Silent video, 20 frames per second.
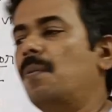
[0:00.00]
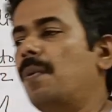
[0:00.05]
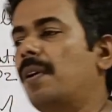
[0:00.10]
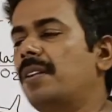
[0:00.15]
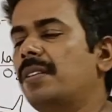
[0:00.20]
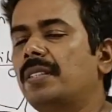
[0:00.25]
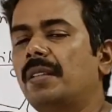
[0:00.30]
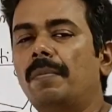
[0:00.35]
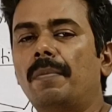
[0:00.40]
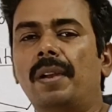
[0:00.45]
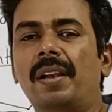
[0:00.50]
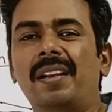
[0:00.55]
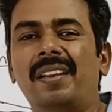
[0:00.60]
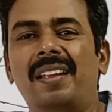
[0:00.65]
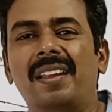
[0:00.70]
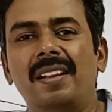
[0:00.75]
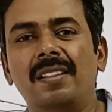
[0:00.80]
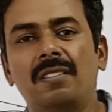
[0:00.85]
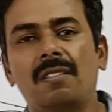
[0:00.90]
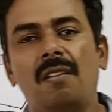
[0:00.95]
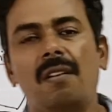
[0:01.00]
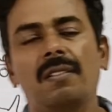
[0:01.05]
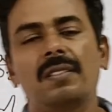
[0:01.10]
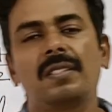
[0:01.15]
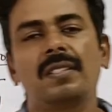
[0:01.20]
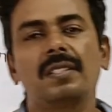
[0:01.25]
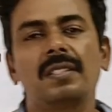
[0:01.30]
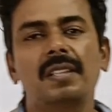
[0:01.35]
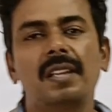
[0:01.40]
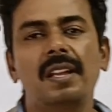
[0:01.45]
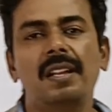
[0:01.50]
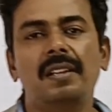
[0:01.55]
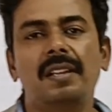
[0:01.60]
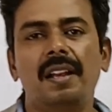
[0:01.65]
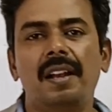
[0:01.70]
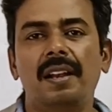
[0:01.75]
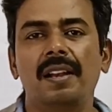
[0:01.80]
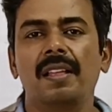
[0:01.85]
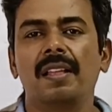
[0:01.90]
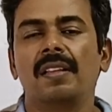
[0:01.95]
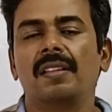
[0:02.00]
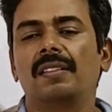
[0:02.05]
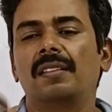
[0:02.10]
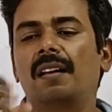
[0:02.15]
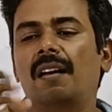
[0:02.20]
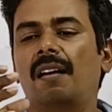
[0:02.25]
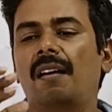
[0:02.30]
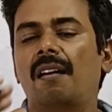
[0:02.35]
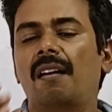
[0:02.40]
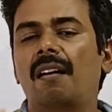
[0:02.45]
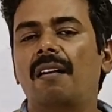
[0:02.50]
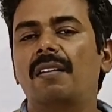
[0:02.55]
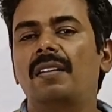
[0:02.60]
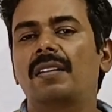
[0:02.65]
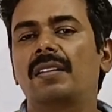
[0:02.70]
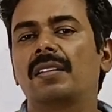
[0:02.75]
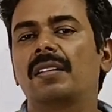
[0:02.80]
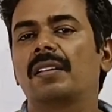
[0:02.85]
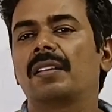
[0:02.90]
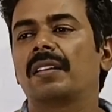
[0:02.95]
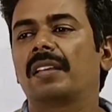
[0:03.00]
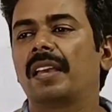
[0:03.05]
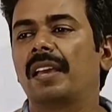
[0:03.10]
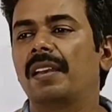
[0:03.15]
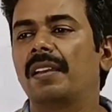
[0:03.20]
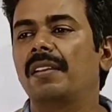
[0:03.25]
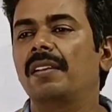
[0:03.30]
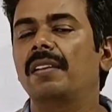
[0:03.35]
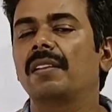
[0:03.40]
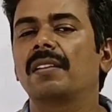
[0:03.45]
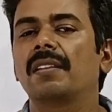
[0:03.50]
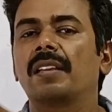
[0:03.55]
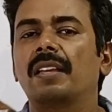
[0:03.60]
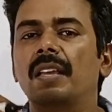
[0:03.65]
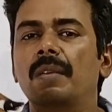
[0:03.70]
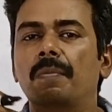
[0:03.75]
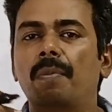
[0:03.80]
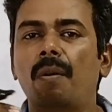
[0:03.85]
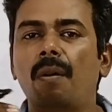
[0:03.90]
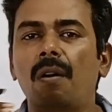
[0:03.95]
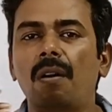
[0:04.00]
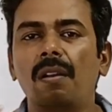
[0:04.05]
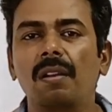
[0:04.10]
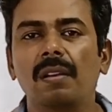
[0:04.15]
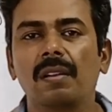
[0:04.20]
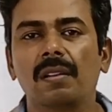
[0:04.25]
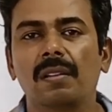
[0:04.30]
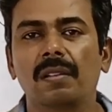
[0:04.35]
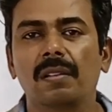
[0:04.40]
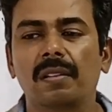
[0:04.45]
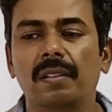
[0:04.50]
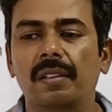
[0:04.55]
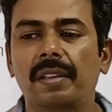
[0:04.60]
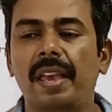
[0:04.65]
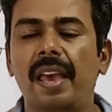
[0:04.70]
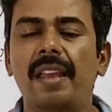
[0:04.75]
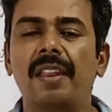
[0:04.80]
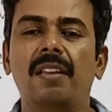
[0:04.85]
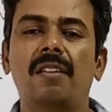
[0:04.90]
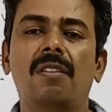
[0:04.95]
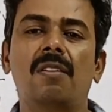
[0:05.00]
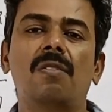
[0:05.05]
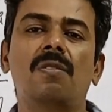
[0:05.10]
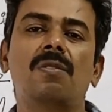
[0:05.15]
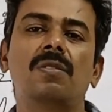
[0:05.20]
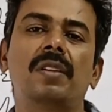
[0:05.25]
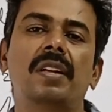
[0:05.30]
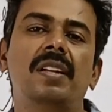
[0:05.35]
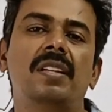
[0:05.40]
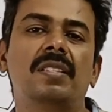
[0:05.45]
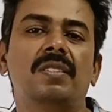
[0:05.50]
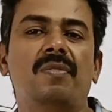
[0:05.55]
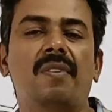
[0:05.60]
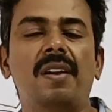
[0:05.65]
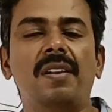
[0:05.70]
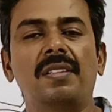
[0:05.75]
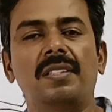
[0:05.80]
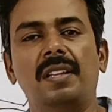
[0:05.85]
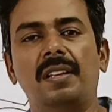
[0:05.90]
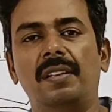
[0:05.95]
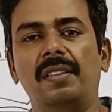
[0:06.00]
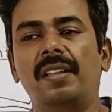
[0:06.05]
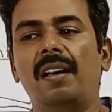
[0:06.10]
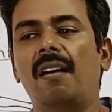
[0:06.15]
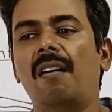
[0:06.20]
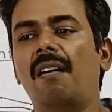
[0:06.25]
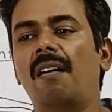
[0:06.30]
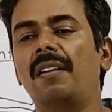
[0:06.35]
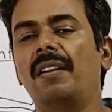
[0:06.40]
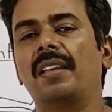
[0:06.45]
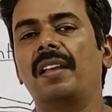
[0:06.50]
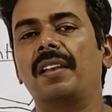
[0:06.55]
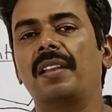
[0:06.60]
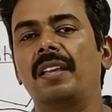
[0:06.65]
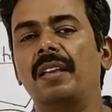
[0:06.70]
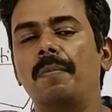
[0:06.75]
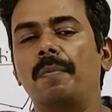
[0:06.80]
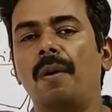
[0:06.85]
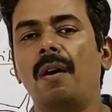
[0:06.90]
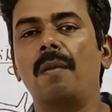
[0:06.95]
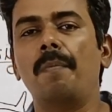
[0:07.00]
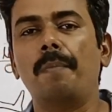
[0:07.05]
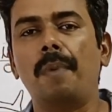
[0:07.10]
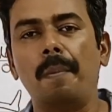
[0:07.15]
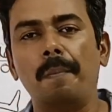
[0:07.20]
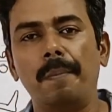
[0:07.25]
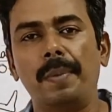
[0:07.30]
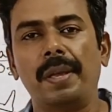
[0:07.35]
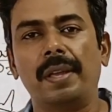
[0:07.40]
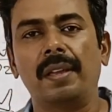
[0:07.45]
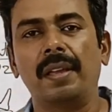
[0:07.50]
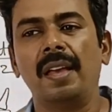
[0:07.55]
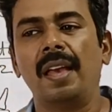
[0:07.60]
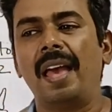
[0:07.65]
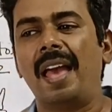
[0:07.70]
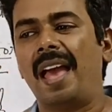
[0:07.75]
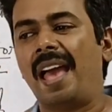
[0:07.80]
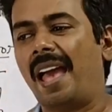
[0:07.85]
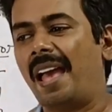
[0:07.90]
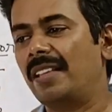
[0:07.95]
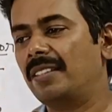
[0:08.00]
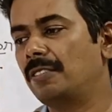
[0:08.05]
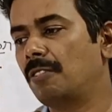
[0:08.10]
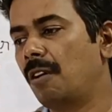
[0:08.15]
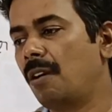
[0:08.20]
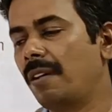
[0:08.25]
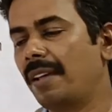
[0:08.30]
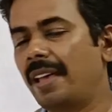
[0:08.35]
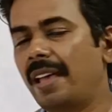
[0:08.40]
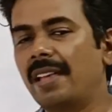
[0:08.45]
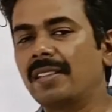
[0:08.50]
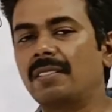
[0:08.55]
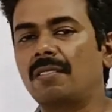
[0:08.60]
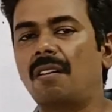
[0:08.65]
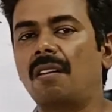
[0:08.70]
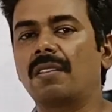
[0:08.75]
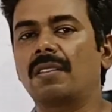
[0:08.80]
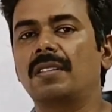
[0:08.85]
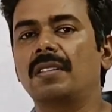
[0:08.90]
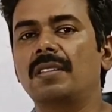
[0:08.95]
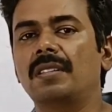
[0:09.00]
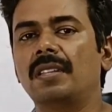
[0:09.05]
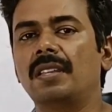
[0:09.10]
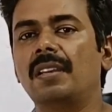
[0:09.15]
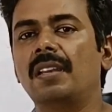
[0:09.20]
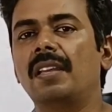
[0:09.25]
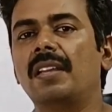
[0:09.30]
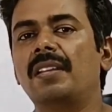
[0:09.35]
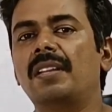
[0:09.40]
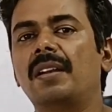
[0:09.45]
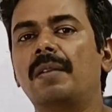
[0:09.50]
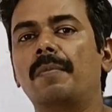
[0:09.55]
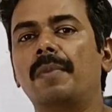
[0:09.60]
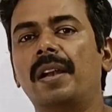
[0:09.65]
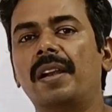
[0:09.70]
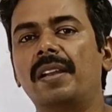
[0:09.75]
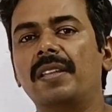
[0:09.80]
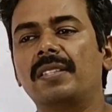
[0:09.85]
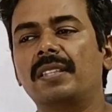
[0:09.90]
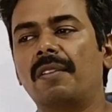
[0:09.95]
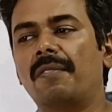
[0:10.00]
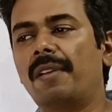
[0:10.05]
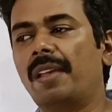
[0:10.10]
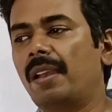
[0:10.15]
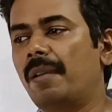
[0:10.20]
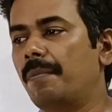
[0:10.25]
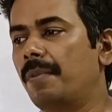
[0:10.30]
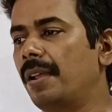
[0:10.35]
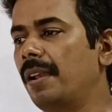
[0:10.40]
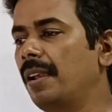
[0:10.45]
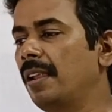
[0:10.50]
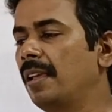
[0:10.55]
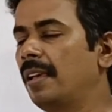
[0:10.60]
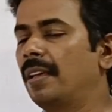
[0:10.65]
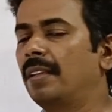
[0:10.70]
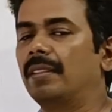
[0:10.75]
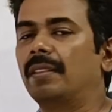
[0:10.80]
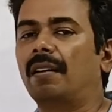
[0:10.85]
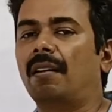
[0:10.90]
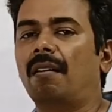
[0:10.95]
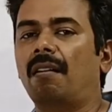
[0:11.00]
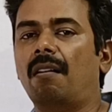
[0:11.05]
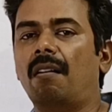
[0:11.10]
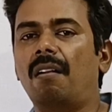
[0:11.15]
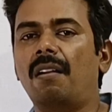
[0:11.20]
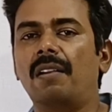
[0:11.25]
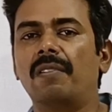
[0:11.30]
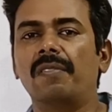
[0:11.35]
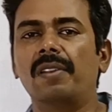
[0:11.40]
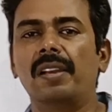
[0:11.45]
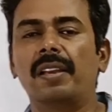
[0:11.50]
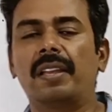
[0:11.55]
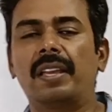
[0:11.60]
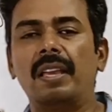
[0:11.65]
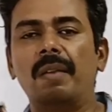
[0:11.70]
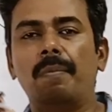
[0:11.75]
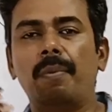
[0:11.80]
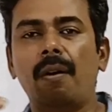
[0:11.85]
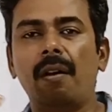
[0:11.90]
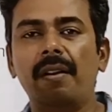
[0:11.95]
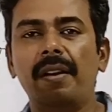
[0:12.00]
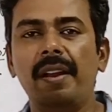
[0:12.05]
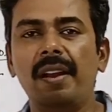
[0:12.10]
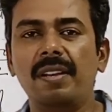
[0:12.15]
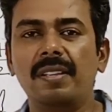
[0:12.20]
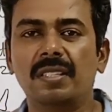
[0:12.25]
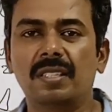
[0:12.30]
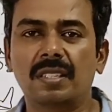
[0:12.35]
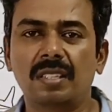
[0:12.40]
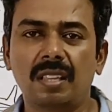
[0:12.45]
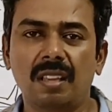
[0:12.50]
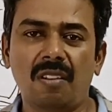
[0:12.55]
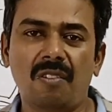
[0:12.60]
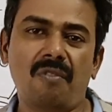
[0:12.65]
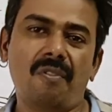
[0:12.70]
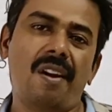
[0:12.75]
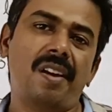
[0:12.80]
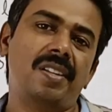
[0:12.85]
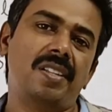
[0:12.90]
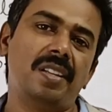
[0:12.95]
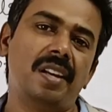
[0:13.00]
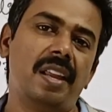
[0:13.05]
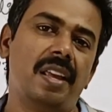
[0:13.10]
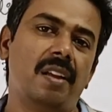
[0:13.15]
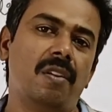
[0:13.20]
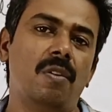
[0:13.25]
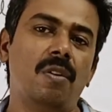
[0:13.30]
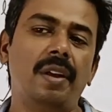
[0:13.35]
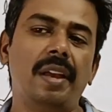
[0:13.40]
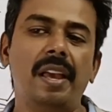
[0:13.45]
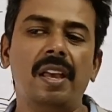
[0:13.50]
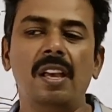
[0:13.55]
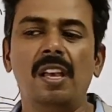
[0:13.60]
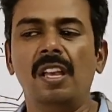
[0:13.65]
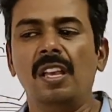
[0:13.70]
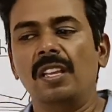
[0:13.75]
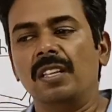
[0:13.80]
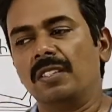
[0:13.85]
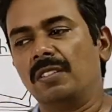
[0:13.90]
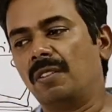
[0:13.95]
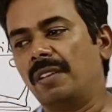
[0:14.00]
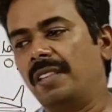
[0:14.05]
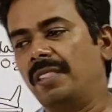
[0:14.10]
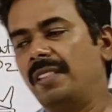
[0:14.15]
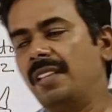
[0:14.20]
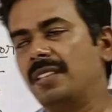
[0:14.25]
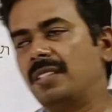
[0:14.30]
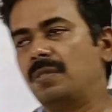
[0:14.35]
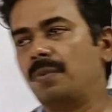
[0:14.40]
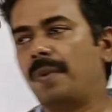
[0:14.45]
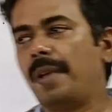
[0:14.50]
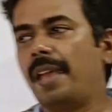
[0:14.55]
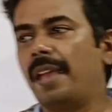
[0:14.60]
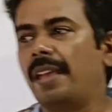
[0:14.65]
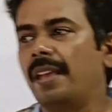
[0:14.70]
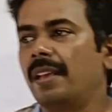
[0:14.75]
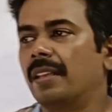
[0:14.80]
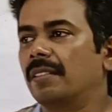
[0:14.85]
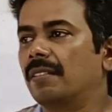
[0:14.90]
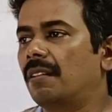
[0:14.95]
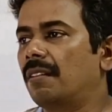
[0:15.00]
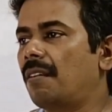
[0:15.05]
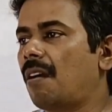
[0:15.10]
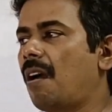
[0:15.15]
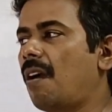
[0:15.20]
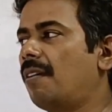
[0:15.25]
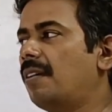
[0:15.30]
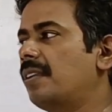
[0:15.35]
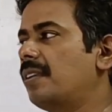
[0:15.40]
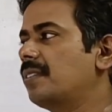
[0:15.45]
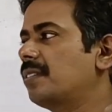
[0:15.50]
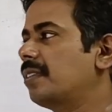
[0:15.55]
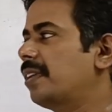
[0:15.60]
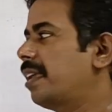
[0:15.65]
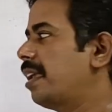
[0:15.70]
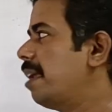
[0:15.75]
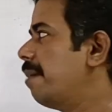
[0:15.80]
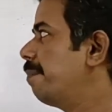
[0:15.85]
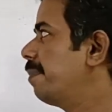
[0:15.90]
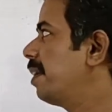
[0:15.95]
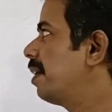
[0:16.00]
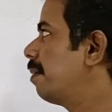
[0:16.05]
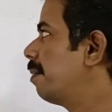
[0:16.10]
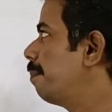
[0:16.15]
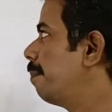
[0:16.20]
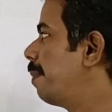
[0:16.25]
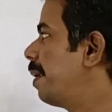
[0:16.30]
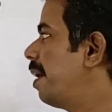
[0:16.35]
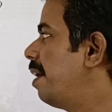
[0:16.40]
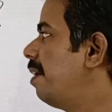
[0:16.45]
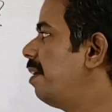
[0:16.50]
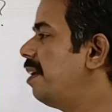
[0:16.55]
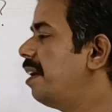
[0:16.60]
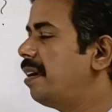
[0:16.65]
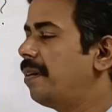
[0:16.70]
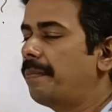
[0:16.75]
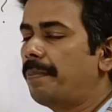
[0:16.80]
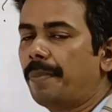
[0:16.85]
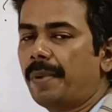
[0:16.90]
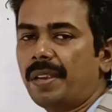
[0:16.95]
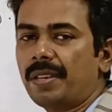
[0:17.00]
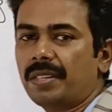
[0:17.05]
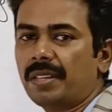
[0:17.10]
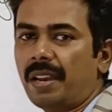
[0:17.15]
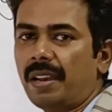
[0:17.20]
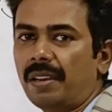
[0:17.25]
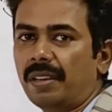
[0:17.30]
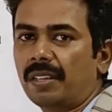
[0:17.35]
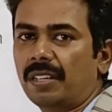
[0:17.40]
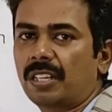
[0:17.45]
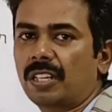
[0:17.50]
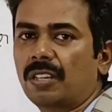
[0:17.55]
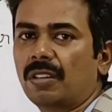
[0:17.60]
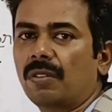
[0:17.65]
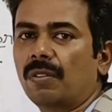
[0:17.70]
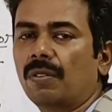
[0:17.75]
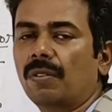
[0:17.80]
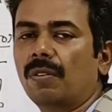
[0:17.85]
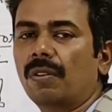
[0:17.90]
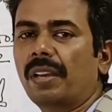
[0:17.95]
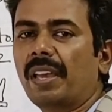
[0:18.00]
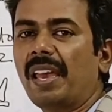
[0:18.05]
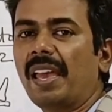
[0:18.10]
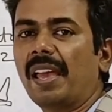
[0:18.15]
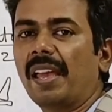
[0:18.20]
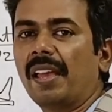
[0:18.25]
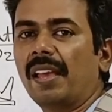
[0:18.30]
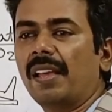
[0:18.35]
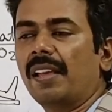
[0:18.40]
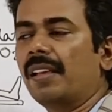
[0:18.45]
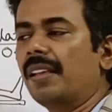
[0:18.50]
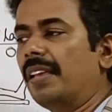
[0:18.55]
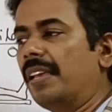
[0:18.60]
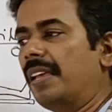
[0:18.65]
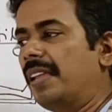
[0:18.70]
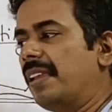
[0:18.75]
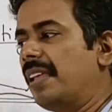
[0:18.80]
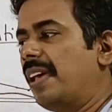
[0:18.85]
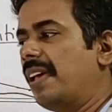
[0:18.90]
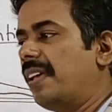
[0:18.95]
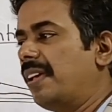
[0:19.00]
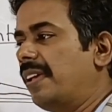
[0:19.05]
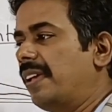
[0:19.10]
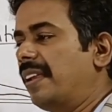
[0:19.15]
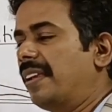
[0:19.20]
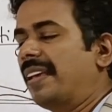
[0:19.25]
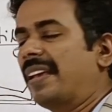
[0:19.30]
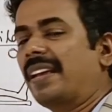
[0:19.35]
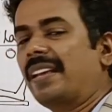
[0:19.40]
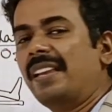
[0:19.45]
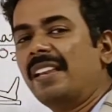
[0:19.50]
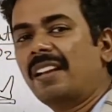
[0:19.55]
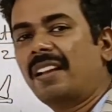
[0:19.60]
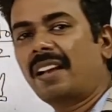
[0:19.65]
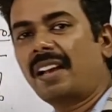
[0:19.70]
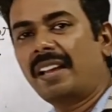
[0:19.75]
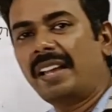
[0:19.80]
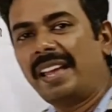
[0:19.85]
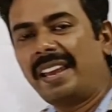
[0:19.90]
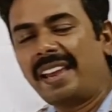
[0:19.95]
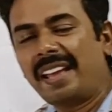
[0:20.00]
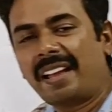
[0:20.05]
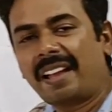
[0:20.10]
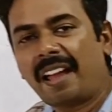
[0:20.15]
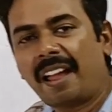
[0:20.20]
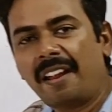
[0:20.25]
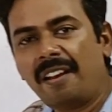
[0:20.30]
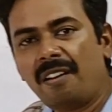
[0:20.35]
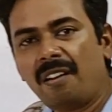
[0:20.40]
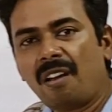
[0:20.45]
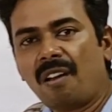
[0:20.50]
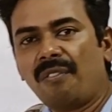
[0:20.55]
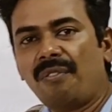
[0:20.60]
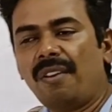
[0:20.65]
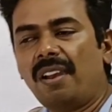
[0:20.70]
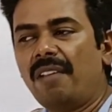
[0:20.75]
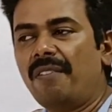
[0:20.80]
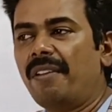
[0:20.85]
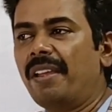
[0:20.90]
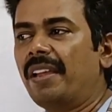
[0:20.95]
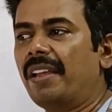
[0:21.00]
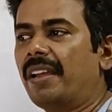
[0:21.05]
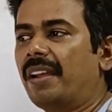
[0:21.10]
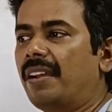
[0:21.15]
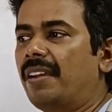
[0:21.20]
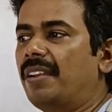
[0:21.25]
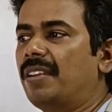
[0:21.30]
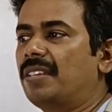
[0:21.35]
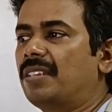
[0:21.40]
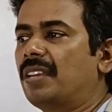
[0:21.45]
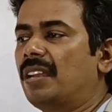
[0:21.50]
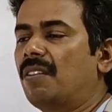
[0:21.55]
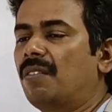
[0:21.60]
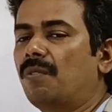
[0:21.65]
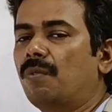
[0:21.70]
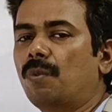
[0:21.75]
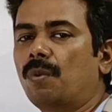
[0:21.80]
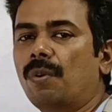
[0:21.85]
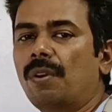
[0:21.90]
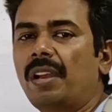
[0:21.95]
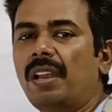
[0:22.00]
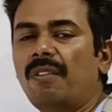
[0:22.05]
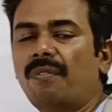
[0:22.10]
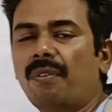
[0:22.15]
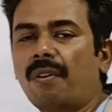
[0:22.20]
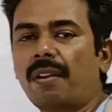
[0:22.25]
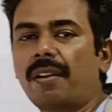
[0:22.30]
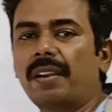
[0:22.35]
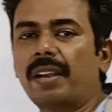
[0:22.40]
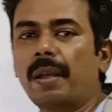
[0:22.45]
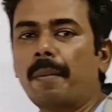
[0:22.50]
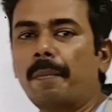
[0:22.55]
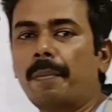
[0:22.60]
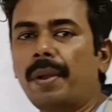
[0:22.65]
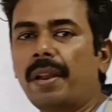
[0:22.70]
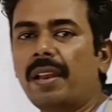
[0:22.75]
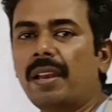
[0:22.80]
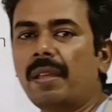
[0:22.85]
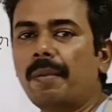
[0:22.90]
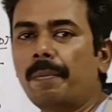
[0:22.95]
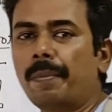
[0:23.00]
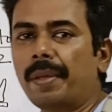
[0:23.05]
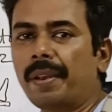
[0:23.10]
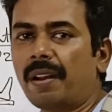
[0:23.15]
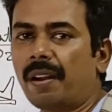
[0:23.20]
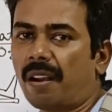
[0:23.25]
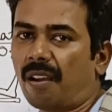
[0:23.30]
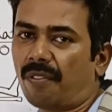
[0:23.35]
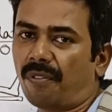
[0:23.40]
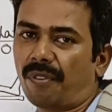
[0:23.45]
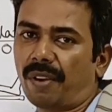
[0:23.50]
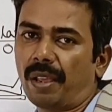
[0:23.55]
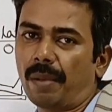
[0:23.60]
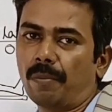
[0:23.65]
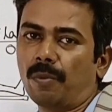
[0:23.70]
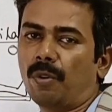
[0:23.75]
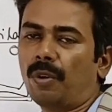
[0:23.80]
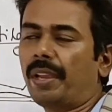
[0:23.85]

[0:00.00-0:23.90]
Once the blood gets oxygenated, the heart can keep on carrying out its function. The heart can keep on pumping. As long as oxygenated blood is available, the heart will keep on its functioning. Okay, so in this way, the doctors keep the brain dead patient, okay, in a kind of living condition only for a temporary period of time.